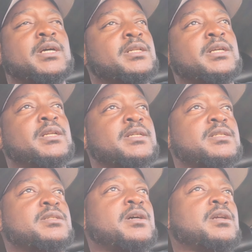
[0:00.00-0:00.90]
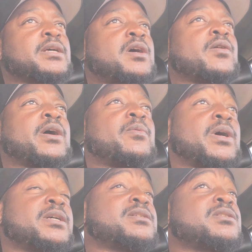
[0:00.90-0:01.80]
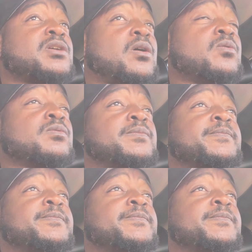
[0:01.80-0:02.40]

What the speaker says: Didn't necessarily go that way, so